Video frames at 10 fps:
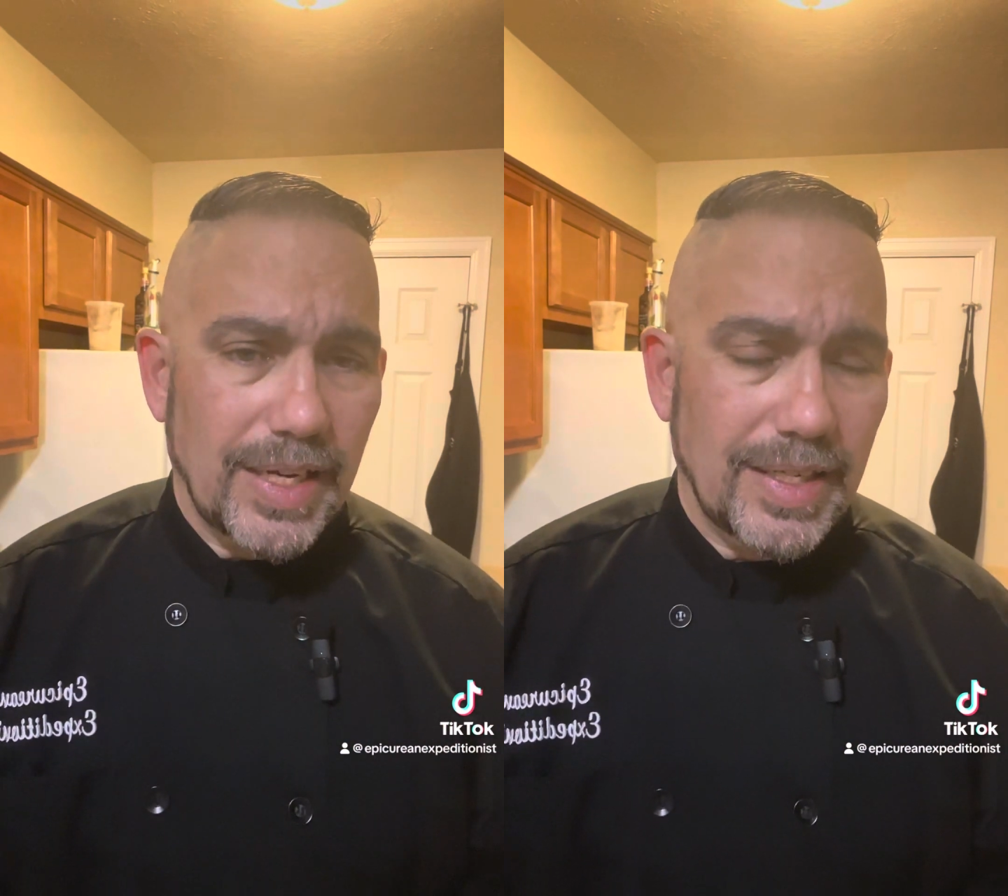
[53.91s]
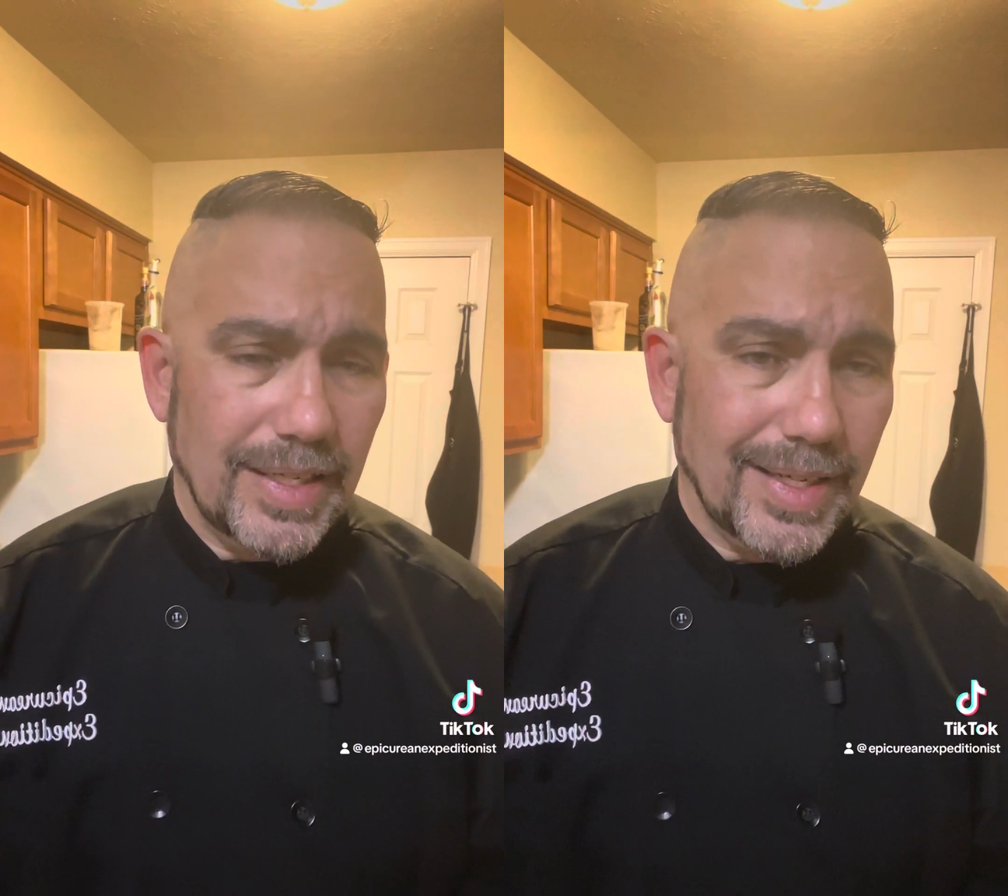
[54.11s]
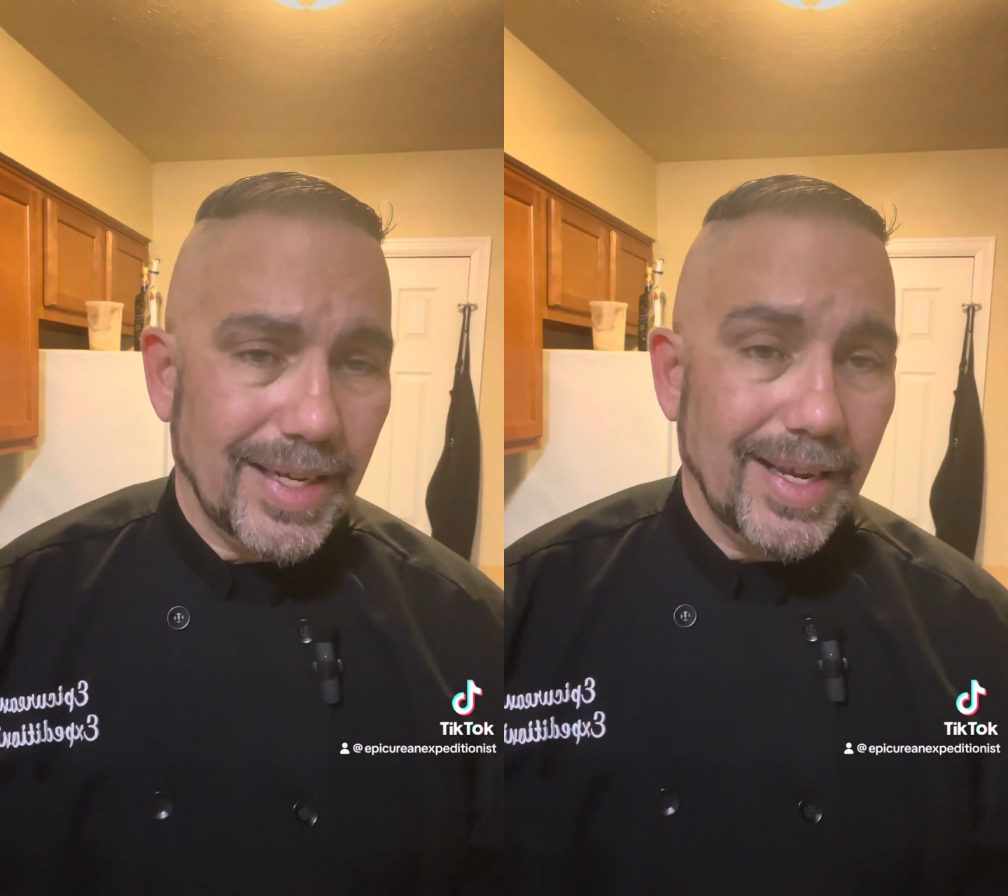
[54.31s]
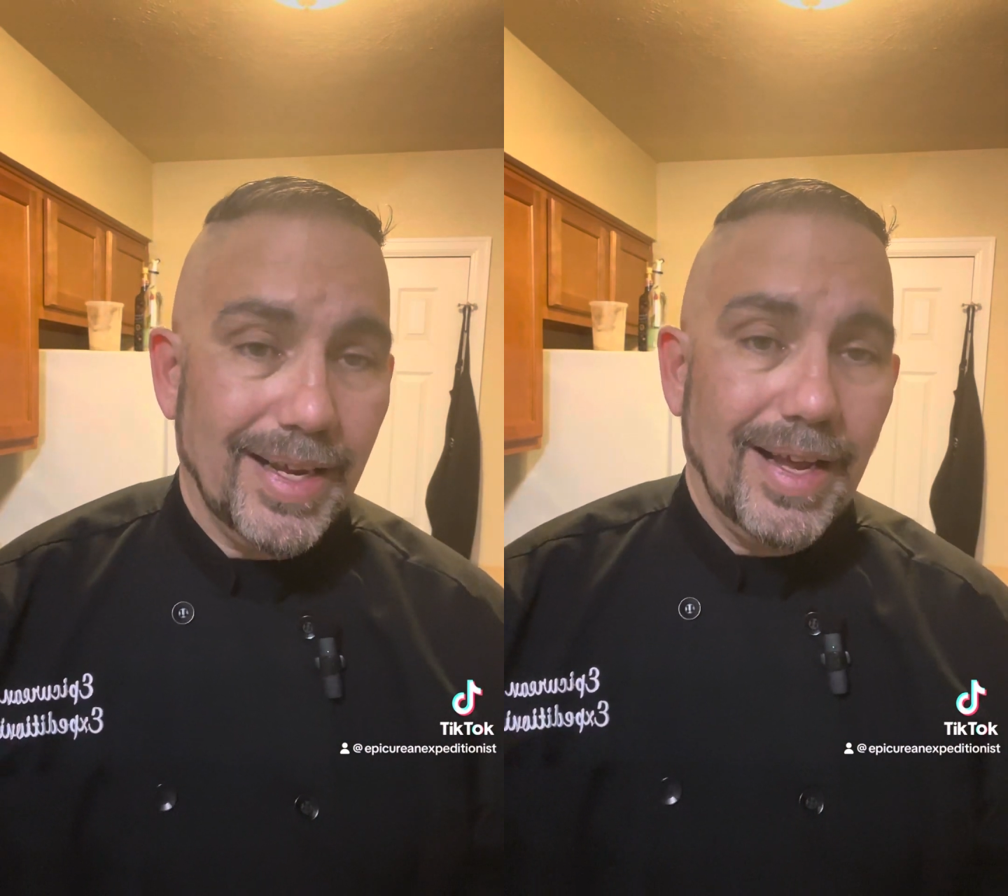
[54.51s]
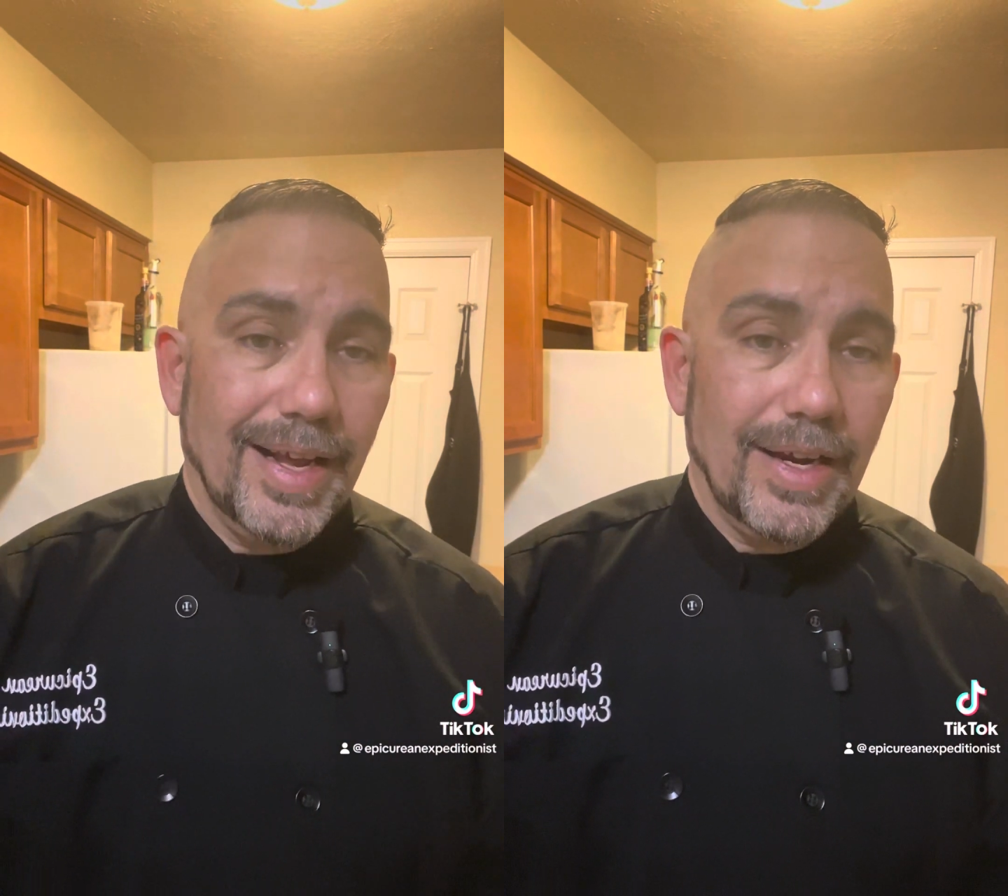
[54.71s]
seasoning.
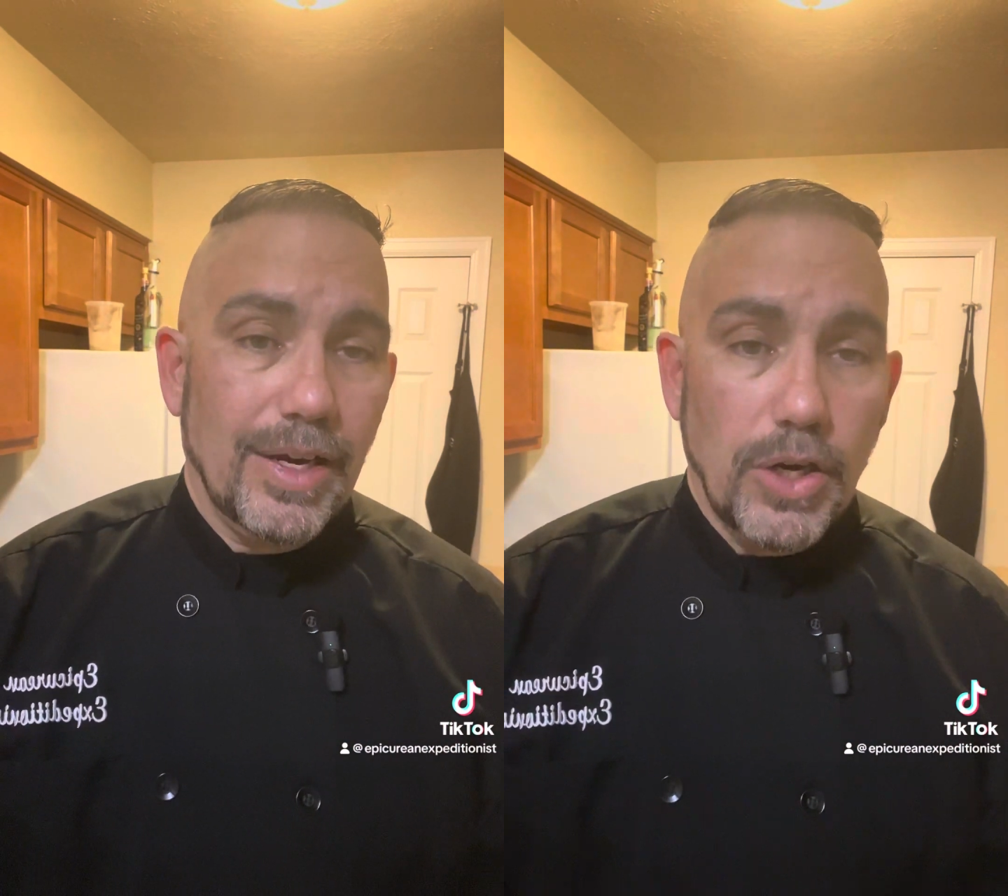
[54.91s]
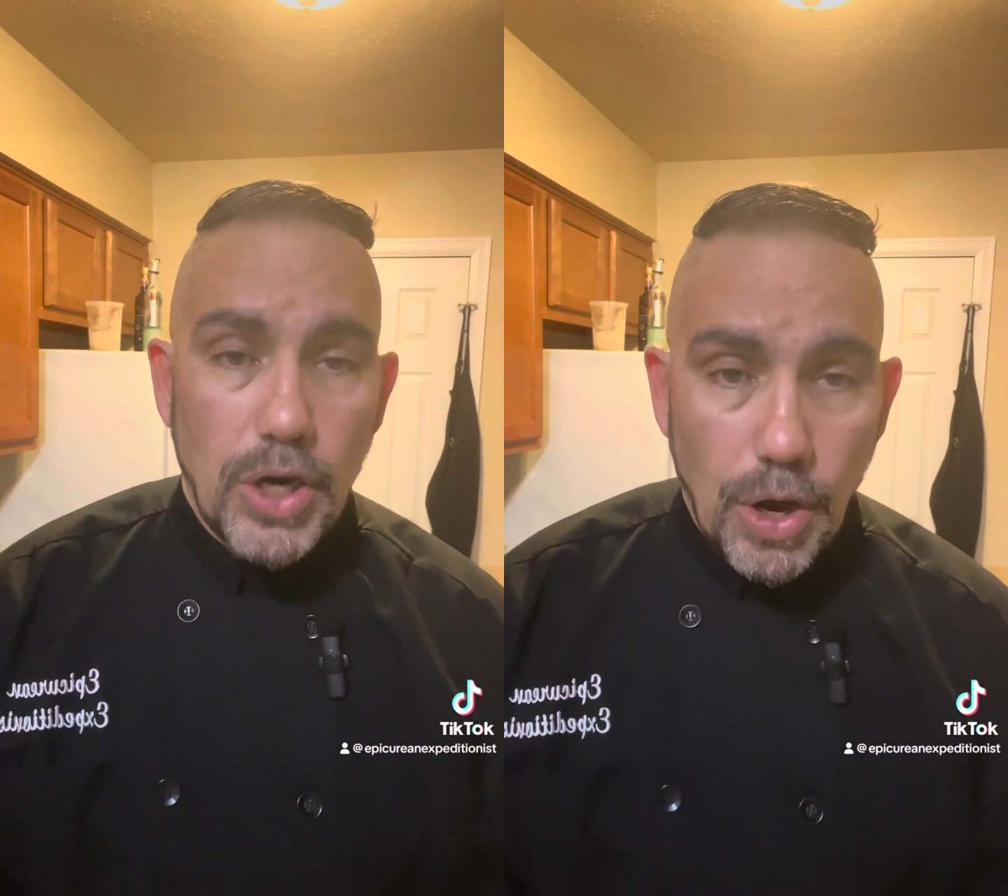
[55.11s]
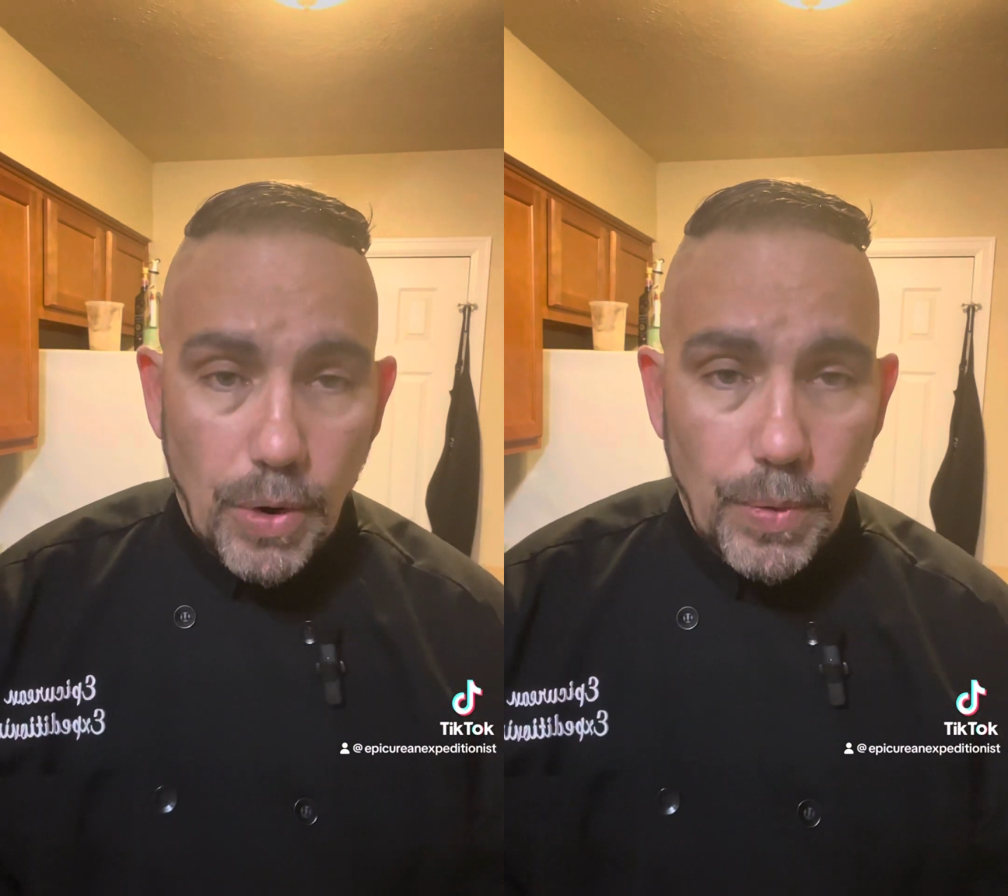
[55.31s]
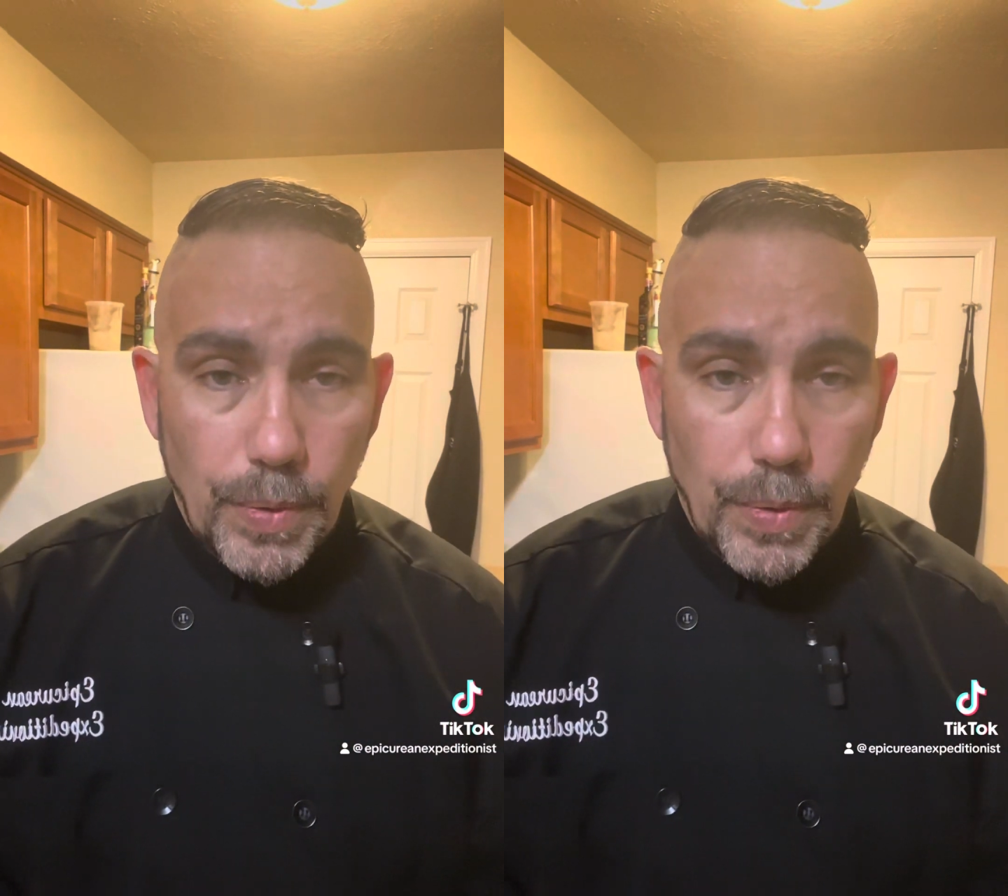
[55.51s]
No.